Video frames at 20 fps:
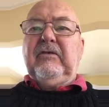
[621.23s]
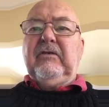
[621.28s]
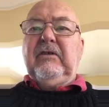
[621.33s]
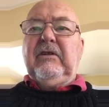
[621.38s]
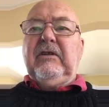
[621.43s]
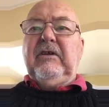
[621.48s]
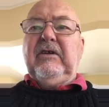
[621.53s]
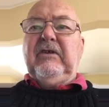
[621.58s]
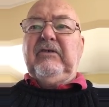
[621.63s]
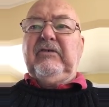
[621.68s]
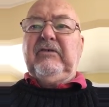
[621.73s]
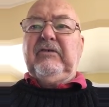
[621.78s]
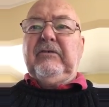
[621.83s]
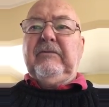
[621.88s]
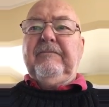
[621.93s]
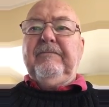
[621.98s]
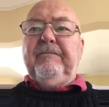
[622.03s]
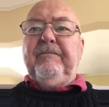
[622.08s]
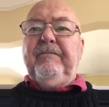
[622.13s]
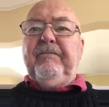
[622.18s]
to the list.
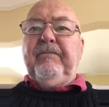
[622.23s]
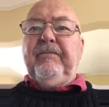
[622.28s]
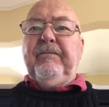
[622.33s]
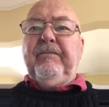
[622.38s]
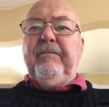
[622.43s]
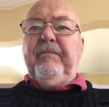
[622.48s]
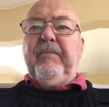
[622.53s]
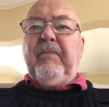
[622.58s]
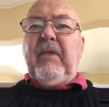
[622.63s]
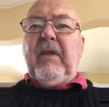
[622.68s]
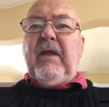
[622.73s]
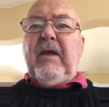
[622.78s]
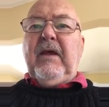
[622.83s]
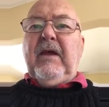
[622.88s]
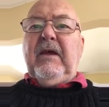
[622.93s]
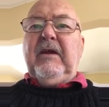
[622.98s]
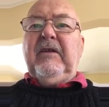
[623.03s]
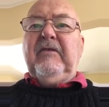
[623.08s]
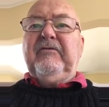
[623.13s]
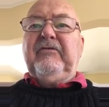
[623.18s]

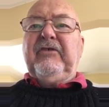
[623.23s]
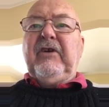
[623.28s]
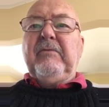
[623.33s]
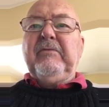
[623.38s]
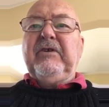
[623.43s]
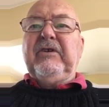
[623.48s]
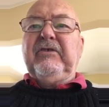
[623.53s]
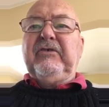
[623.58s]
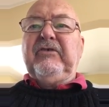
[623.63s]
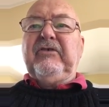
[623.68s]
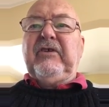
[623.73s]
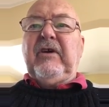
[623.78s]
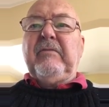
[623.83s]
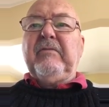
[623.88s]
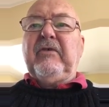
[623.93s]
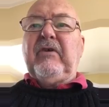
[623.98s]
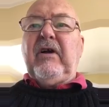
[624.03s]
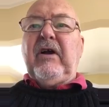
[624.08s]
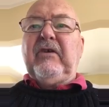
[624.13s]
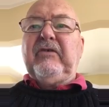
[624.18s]
And if someone is
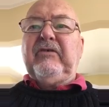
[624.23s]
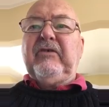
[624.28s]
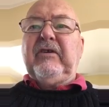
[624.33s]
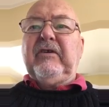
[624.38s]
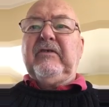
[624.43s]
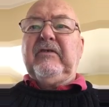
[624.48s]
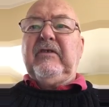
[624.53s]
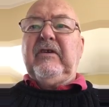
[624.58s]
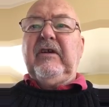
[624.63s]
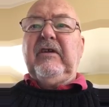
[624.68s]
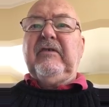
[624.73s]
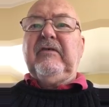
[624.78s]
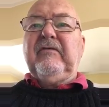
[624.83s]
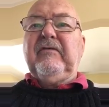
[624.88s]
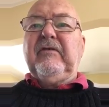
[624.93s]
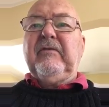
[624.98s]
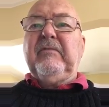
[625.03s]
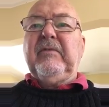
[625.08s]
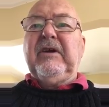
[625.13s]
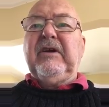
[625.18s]
summarizing at the end
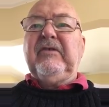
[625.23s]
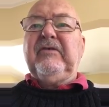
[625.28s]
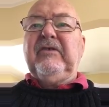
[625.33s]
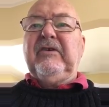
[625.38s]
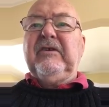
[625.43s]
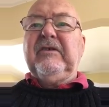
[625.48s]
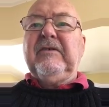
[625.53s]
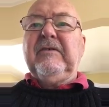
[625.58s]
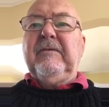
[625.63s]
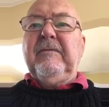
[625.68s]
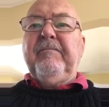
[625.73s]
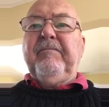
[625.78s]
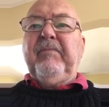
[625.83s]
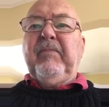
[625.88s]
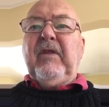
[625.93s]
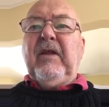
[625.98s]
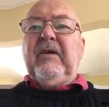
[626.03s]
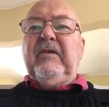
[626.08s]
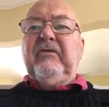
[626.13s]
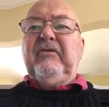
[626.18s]
of the meeting,
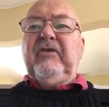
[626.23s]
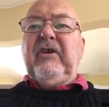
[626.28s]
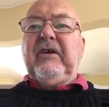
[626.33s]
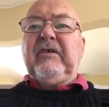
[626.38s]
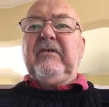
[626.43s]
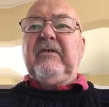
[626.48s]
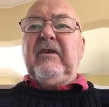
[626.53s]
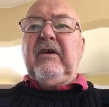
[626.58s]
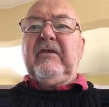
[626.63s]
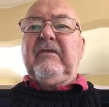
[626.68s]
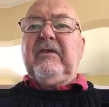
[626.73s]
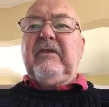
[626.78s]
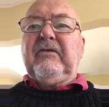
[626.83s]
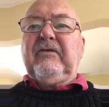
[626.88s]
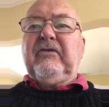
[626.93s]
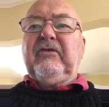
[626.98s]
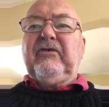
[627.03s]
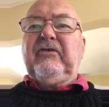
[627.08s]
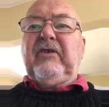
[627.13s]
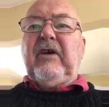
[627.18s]
check
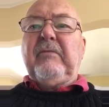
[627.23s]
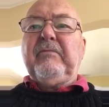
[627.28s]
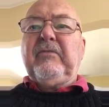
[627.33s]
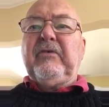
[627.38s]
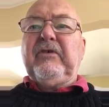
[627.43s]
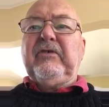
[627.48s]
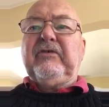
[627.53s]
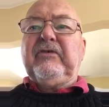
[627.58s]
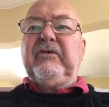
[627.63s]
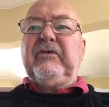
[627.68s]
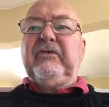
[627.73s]
that the summary is